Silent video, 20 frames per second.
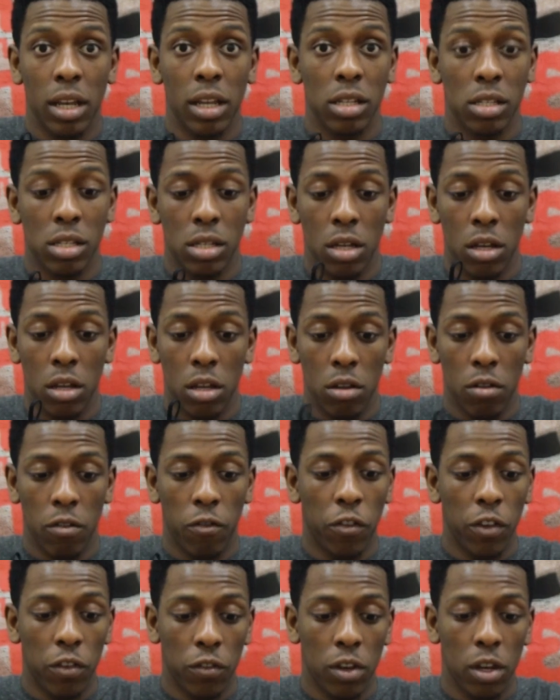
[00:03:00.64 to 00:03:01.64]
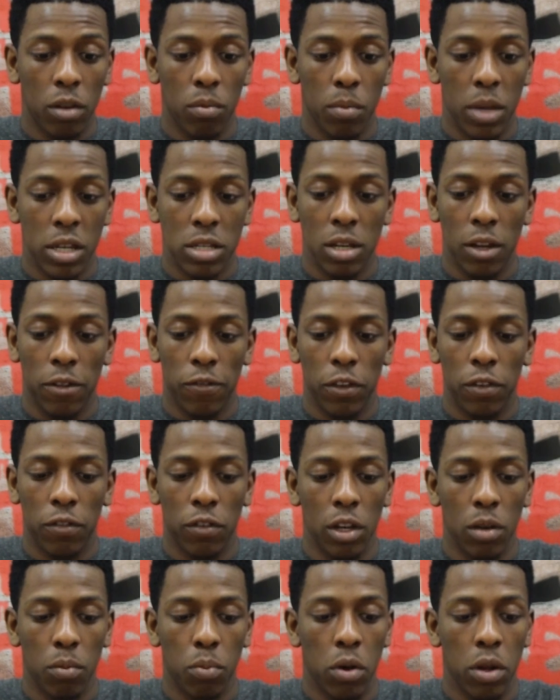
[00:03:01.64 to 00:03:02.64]
it's the Messi
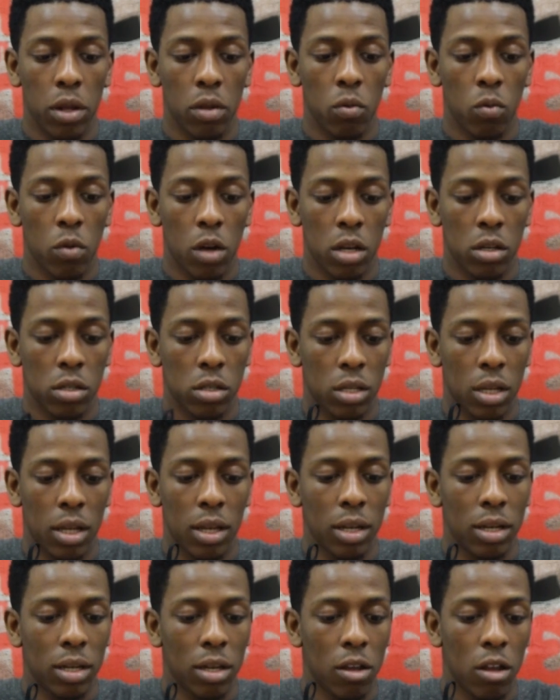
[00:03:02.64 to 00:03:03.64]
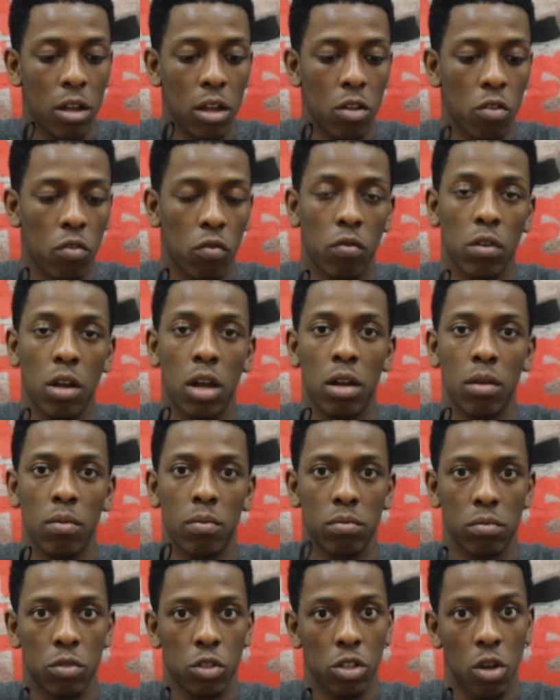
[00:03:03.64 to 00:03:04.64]
15.1s in the
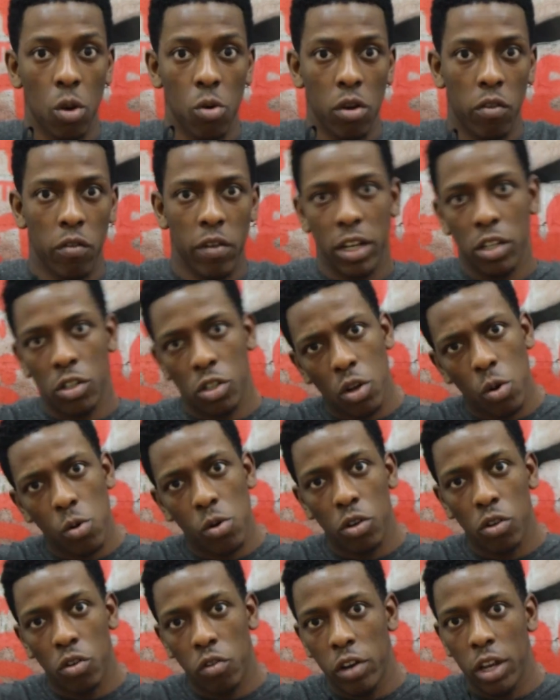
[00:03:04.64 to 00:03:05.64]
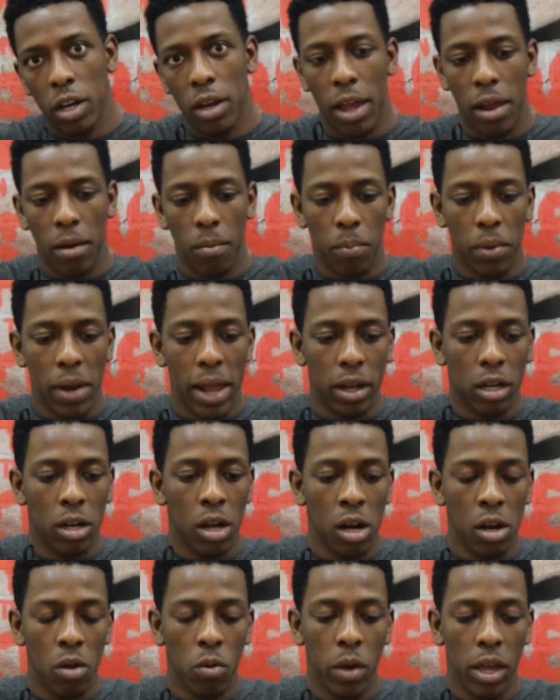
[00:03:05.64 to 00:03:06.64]
solar red, solar green, and black
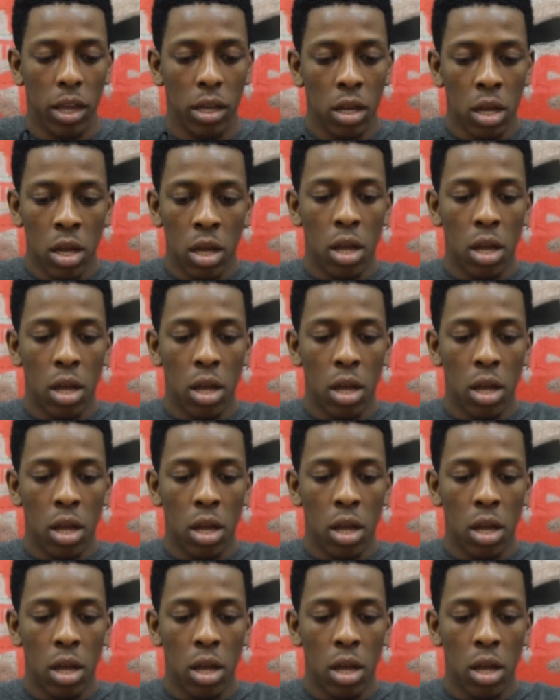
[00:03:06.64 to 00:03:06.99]
colorway.